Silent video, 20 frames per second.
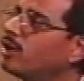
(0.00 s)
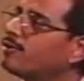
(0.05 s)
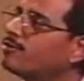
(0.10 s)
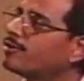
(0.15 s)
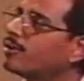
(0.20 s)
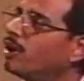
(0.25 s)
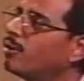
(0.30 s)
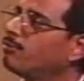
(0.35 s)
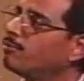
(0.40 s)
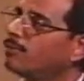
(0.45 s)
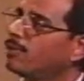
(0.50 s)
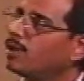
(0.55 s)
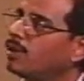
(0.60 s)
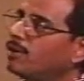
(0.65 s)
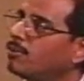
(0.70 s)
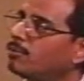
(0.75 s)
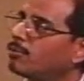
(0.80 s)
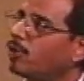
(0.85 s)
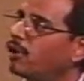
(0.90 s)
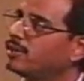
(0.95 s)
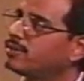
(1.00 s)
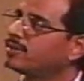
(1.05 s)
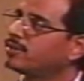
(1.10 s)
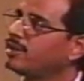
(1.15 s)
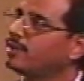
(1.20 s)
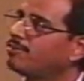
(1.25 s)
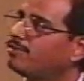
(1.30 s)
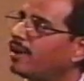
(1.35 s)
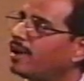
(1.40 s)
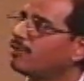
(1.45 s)
from
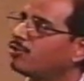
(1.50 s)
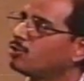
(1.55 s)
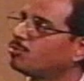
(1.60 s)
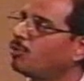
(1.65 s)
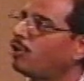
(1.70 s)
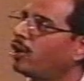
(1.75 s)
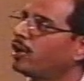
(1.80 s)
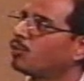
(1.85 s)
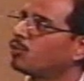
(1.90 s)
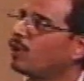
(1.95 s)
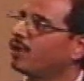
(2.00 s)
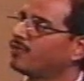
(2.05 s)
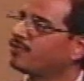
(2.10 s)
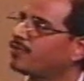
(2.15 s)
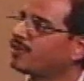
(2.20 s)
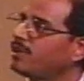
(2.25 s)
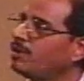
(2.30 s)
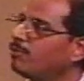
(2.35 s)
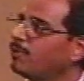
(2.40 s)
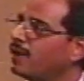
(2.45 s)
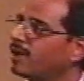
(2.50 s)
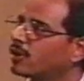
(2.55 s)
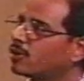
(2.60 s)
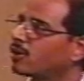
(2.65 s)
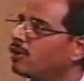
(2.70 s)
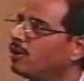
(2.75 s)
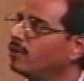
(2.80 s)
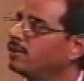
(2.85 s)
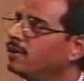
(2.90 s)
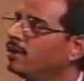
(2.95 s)
0.35 to 0.13
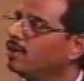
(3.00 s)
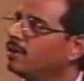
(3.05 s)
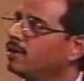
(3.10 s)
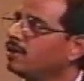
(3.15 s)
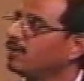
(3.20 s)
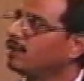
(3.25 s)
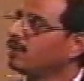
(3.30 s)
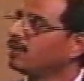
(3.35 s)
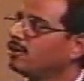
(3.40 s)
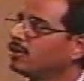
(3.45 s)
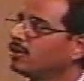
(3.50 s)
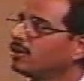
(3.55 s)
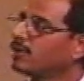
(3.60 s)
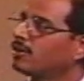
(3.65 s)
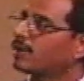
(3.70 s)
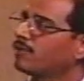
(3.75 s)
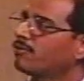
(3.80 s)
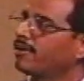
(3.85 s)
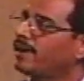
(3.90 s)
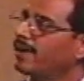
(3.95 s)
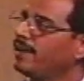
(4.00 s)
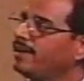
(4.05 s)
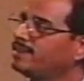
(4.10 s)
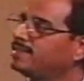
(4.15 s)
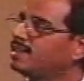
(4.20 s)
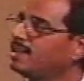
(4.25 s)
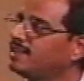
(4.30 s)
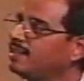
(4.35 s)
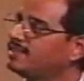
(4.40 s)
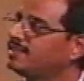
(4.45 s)
micron, you can very
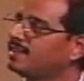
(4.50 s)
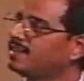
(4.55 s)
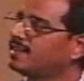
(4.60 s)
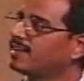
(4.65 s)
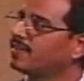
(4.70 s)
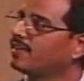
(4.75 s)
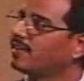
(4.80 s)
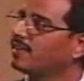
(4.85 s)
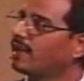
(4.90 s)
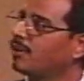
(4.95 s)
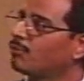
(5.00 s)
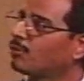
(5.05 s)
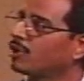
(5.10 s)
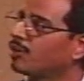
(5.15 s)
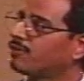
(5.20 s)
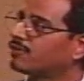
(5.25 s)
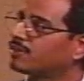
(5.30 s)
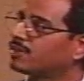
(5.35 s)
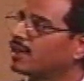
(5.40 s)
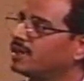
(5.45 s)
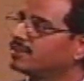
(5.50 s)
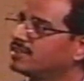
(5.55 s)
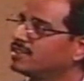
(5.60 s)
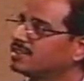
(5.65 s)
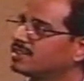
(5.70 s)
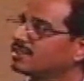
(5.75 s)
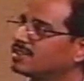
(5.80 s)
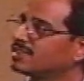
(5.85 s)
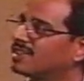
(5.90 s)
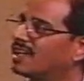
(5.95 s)
easily see that the number of
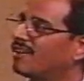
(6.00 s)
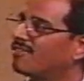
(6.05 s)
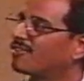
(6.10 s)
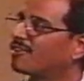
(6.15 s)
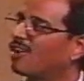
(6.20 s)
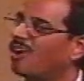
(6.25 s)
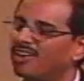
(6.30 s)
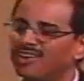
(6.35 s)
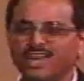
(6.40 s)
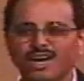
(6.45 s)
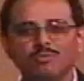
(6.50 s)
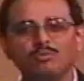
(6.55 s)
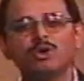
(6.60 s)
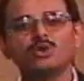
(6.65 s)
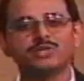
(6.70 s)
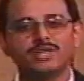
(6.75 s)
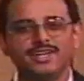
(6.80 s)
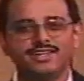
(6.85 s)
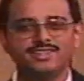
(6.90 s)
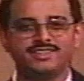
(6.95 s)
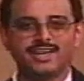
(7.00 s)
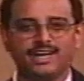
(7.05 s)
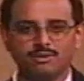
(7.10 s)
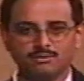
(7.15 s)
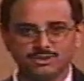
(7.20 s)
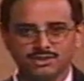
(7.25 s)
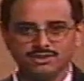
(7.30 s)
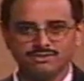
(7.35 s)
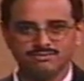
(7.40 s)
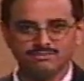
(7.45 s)
transistors have gone about 8
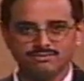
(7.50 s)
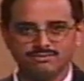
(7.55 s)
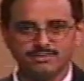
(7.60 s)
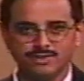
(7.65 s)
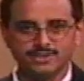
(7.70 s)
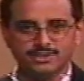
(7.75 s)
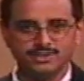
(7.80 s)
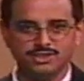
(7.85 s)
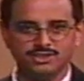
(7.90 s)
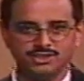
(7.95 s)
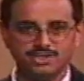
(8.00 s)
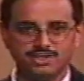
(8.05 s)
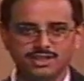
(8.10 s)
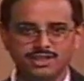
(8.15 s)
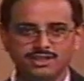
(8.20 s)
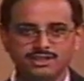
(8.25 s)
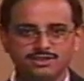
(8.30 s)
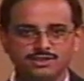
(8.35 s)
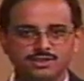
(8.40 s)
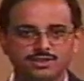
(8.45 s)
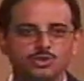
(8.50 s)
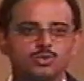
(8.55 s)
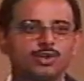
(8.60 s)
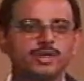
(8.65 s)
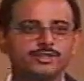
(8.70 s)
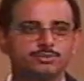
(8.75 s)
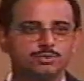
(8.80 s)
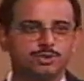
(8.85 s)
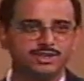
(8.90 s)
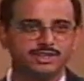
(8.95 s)
times, essentially,
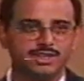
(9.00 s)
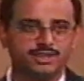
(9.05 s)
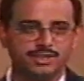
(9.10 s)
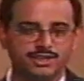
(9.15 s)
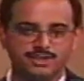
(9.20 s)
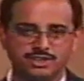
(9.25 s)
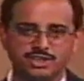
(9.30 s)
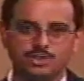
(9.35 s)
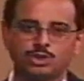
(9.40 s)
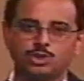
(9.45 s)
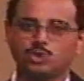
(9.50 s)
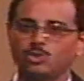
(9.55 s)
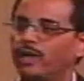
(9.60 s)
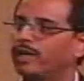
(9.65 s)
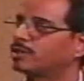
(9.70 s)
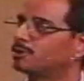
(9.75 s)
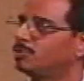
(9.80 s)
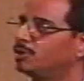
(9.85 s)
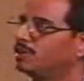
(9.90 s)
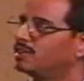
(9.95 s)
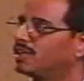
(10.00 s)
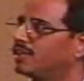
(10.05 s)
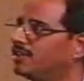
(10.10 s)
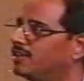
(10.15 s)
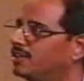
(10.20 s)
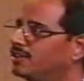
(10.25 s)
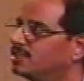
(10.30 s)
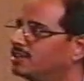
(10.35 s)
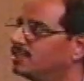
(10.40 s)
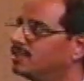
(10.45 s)
twice per generation or 2x per
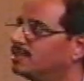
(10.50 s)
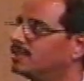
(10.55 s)
generation.